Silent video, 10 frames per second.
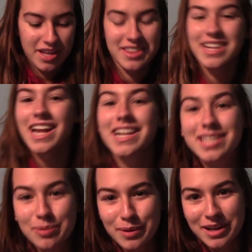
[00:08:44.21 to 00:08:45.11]
The
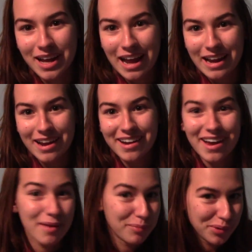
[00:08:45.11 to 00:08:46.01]
next book I
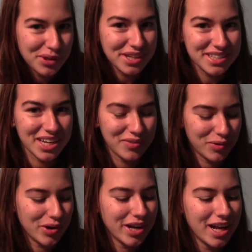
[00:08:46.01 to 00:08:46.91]
am really excited
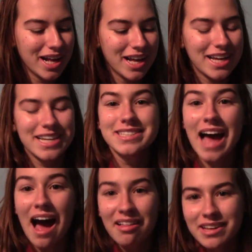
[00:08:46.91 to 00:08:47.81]
for is
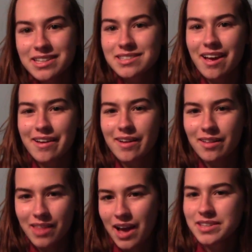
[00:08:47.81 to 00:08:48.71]
Alex and
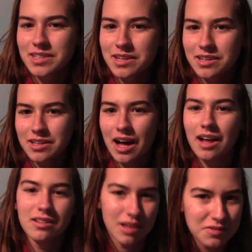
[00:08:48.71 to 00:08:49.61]
Eliza,
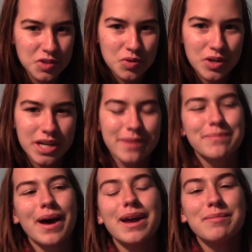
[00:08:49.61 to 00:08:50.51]
A Love Story
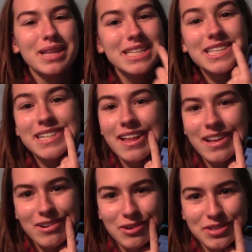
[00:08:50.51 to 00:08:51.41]
by Melissa De
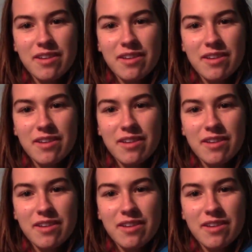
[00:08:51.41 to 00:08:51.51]
La Cruz.